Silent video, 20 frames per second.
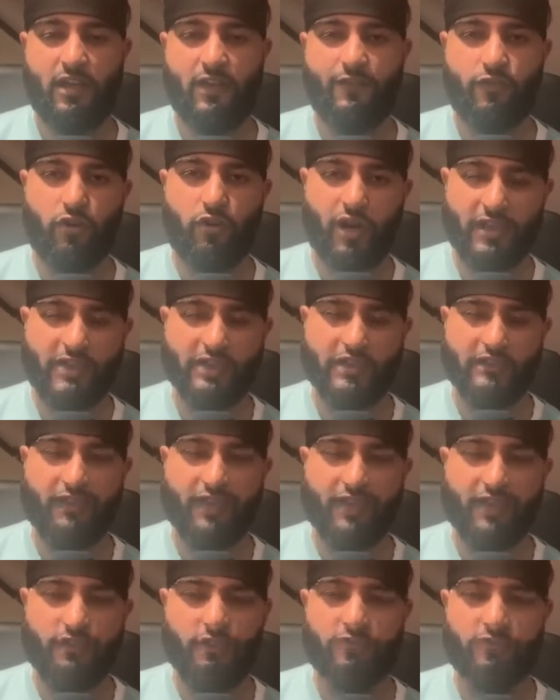a variety of
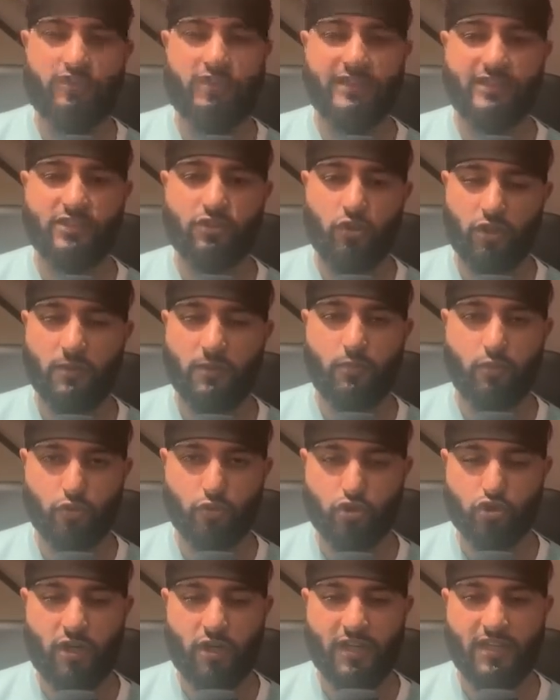angles and he's got the ball
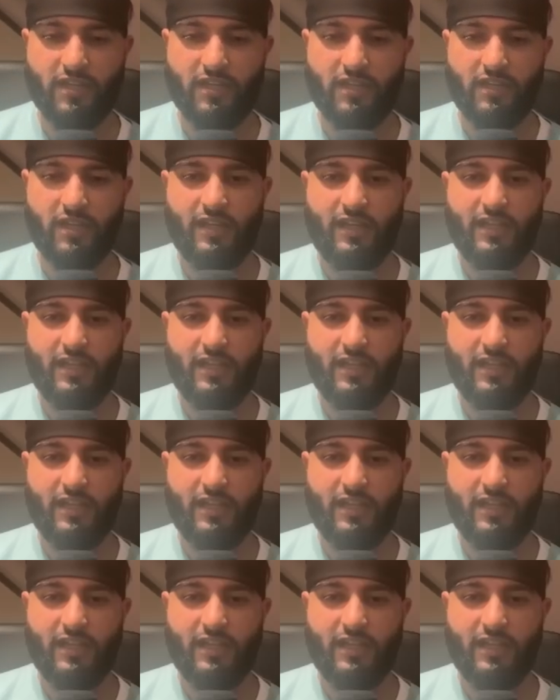striking